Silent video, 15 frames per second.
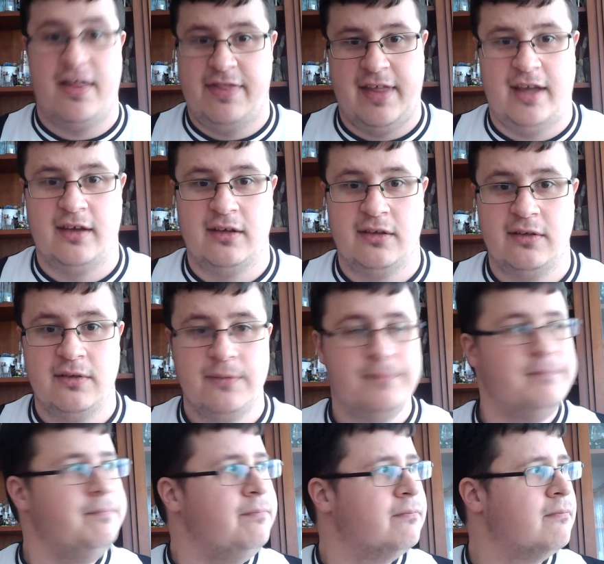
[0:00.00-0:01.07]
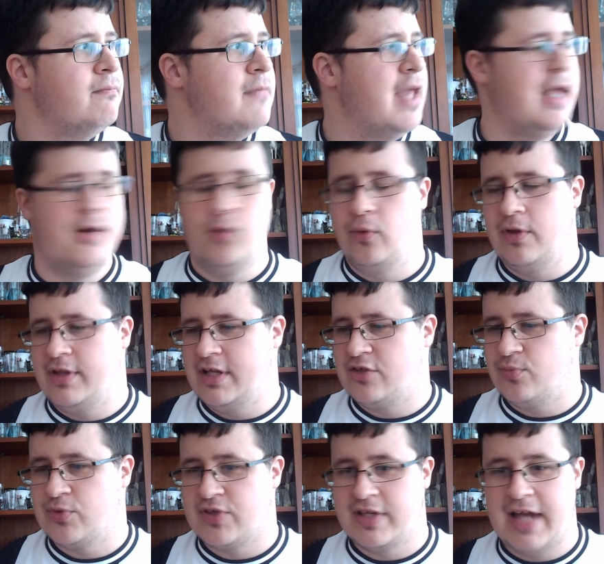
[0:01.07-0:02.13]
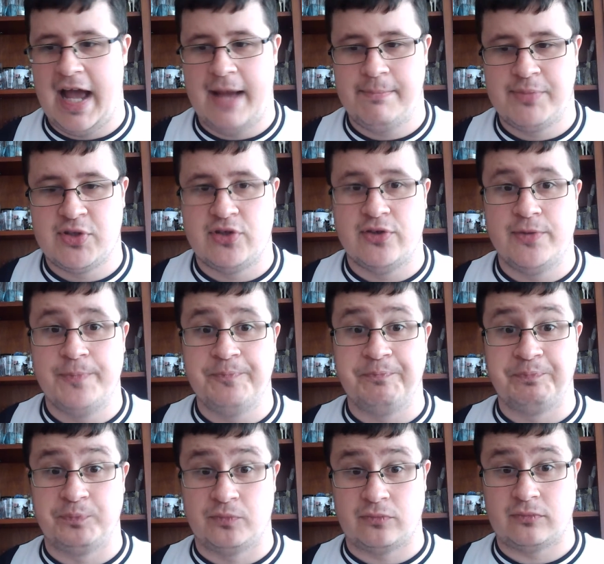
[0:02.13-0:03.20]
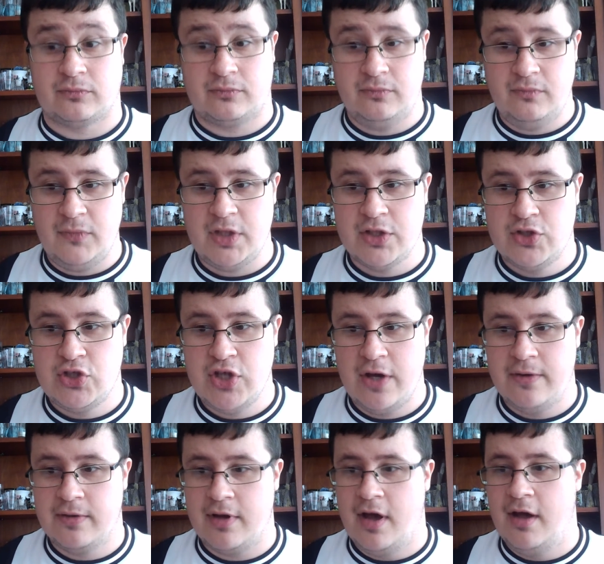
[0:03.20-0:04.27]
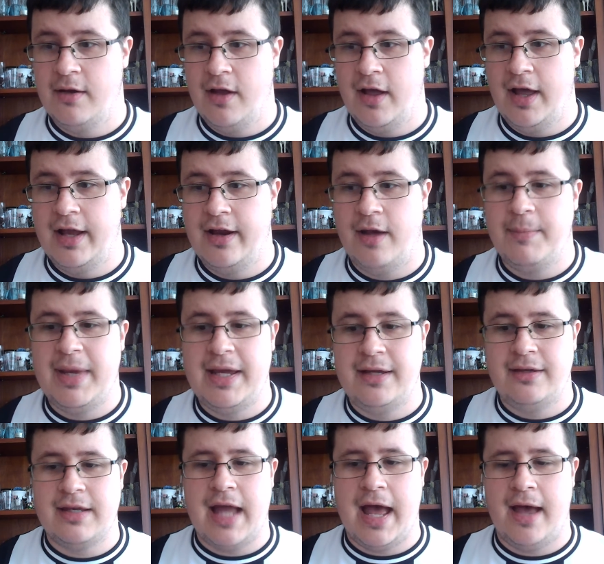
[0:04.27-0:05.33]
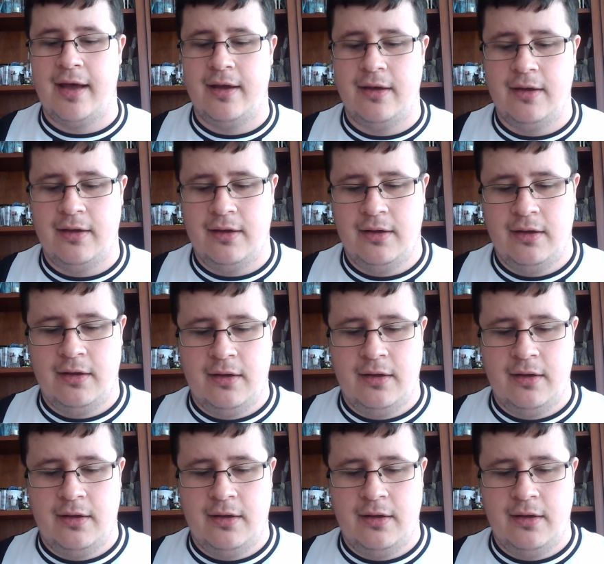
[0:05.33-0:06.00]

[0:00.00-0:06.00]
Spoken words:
and did nothing in all of this was an absolute joke, and I mean